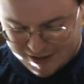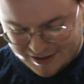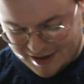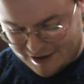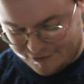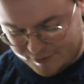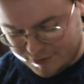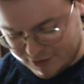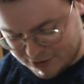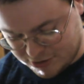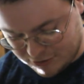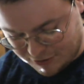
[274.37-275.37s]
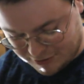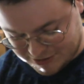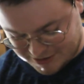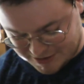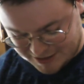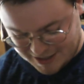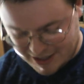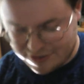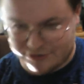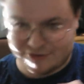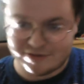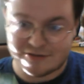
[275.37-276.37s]
Now, if you put the 2 cards
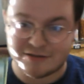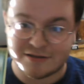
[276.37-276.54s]
together,